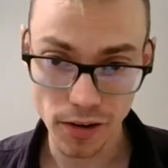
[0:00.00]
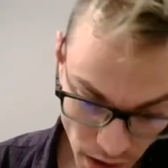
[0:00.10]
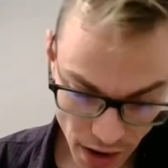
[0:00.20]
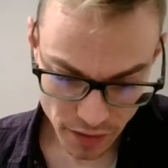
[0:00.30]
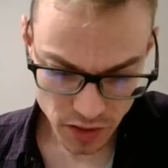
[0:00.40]

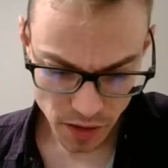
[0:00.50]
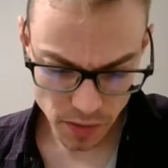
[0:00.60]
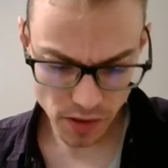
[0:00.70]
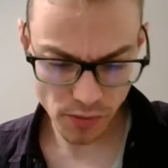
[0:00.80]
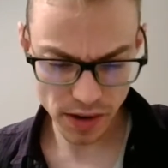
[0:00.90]
I have
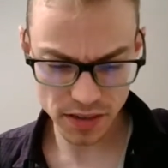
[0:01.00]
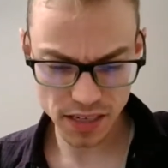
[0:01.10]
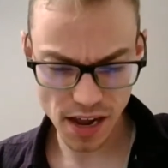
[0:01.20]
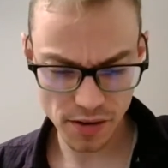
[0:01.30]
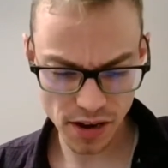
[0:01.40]
something written
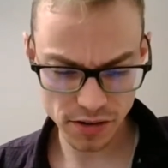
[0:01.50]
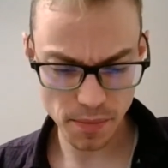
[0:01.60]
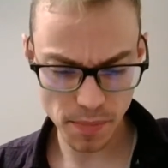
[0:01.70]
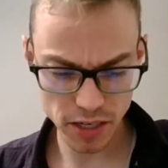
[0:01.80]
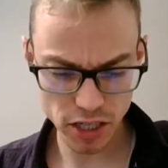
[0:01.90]
down here to
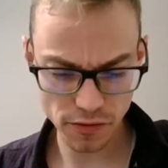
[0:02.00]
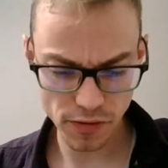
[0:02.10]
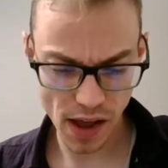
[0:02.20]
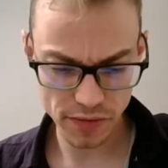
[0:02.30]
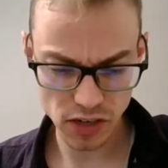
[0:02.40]
mention
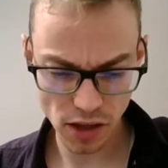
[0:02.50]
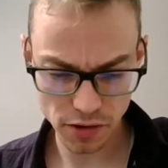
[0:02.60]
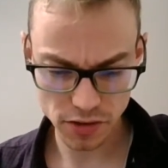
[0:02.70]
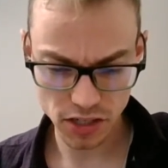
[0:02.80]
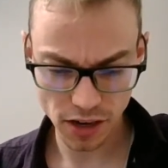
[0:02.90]

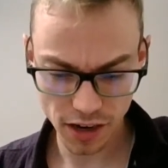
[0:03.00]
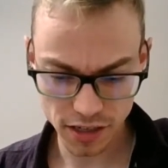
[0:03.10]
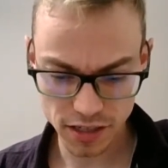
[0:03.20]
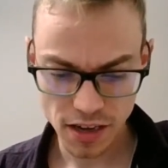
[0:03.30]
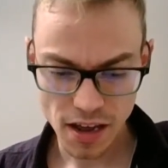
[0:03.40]
$5 socks.